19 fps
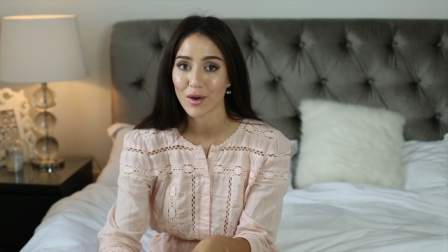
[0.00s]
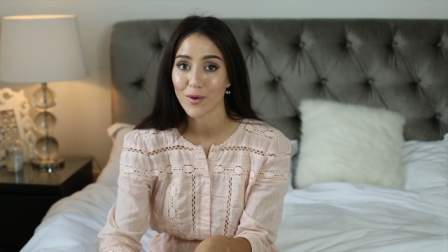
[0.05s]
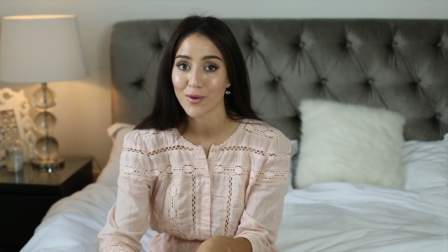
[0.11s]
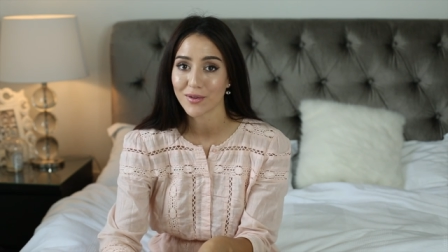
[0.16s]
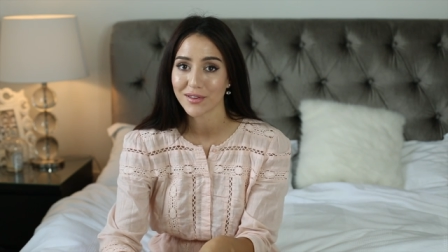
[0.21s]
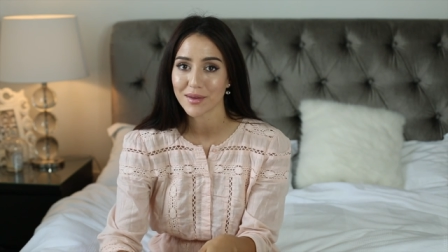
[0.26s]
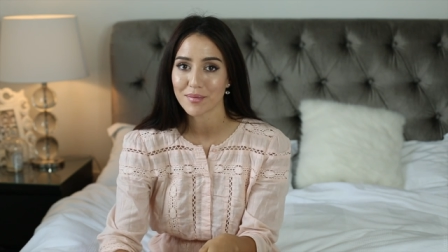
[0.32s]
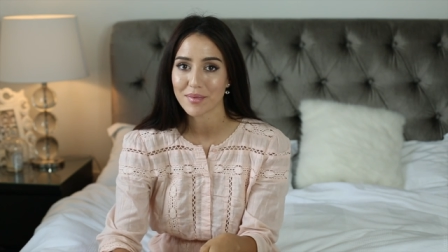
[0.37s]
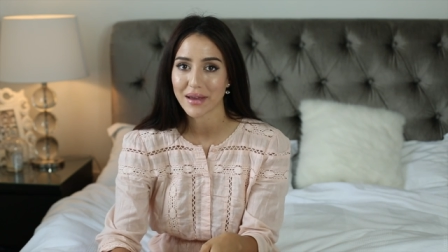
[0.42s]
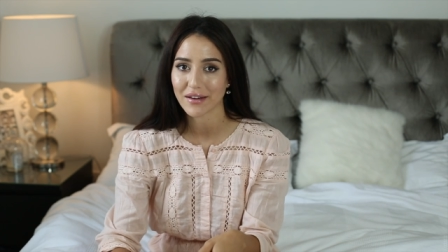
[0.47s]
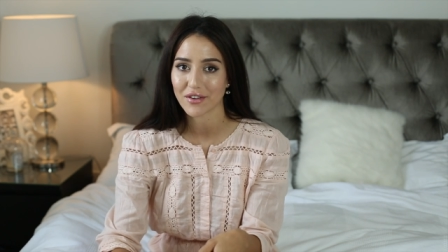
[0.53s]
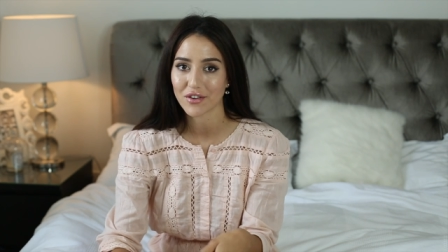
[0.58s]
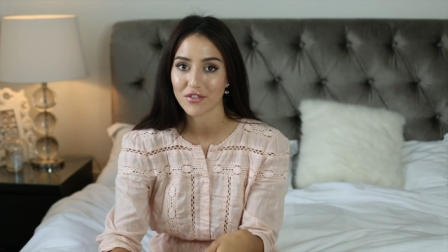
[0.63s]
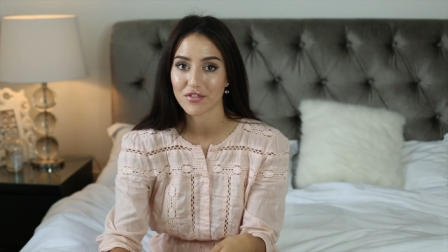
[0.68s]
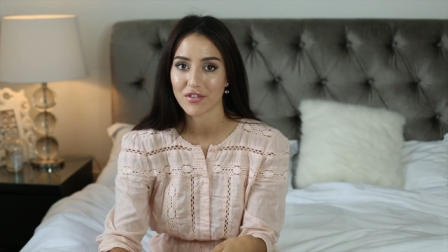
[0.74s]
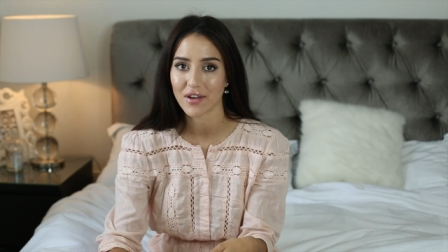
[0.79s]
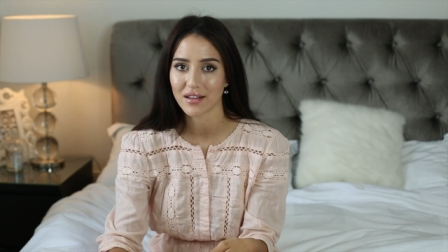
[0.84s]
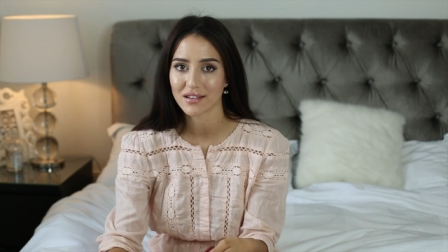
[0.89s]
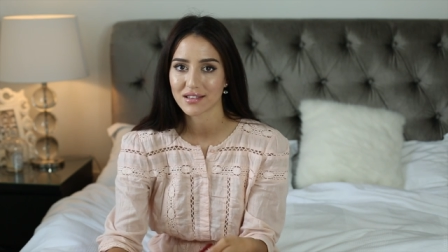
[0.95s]
only pair
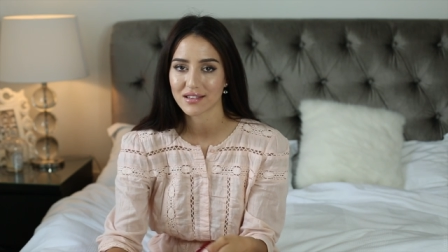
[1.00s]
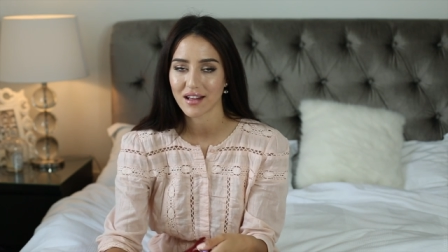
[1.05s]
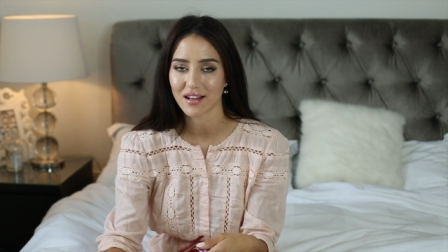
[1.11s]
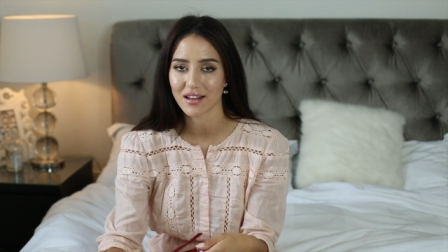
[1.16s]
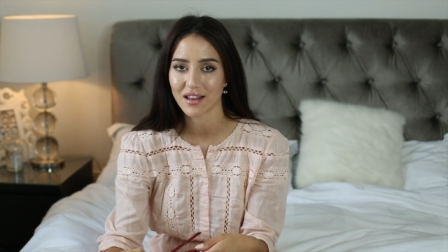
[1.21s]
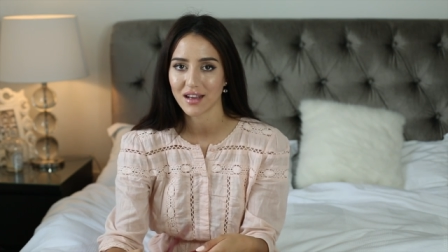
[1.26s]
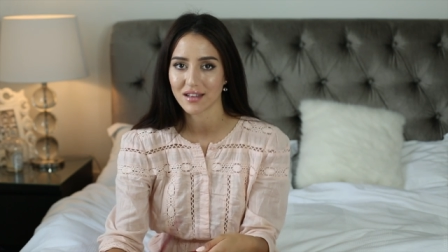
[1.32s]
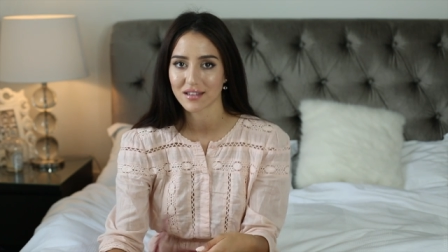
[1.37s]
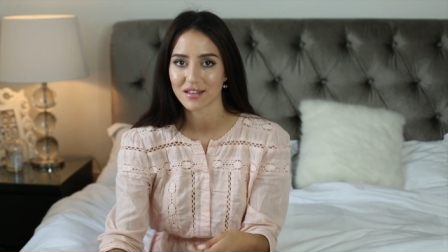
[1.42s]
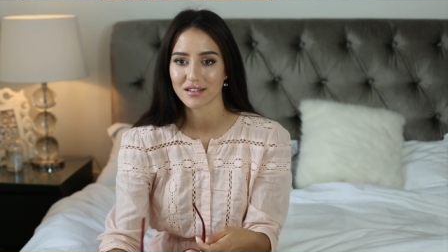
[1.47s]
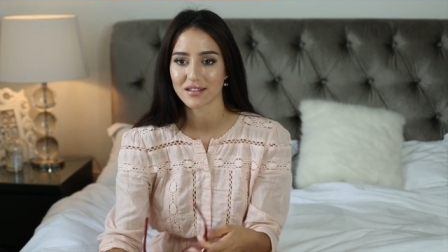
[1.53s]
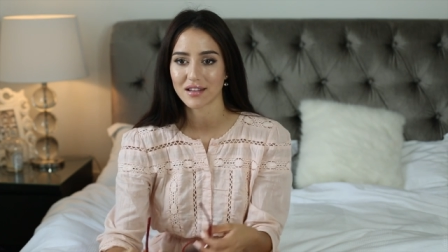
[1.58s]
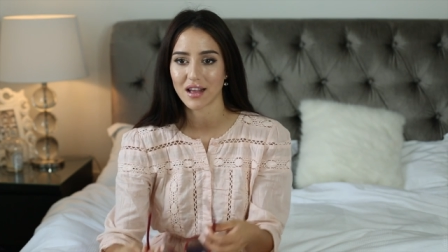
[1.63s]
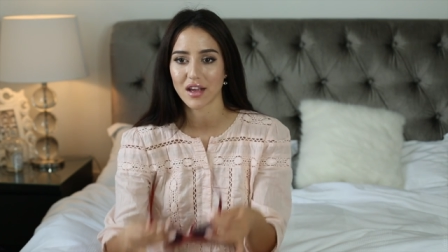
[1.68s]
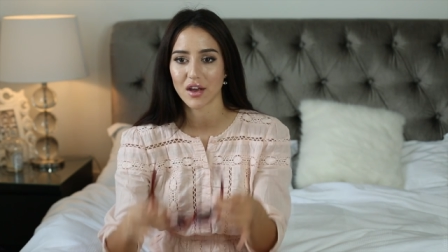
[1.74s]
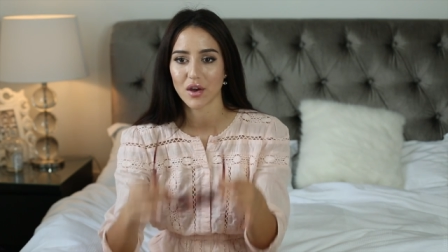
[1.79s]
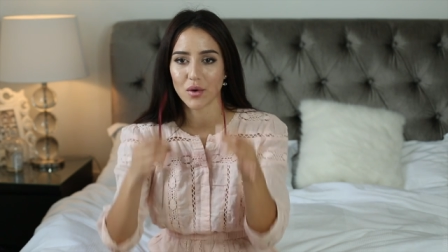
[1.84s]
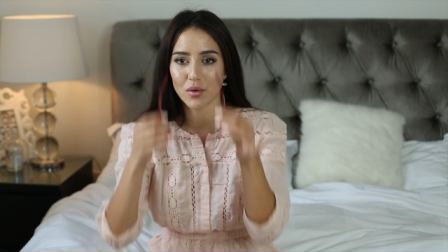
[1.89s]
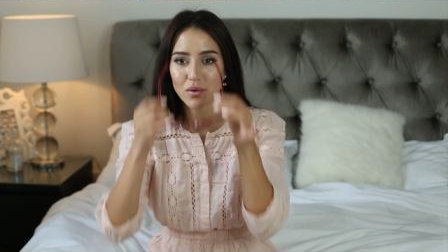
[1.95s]
of red sunglasses
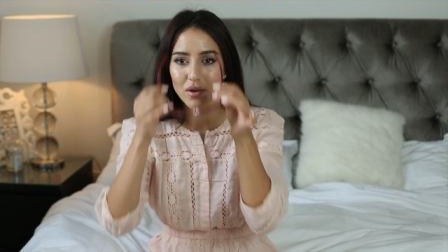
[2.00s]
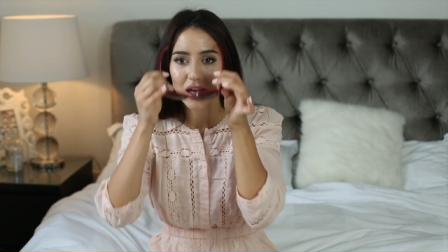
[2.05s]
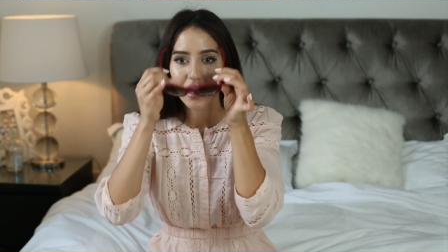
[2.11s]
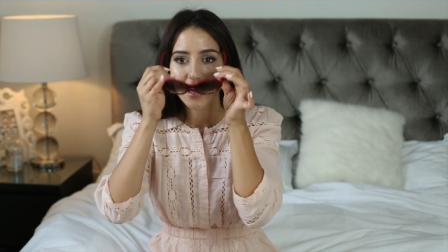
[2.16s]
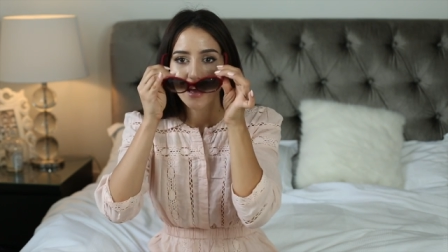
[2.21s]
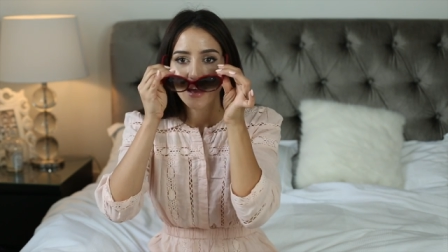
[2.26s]
I own,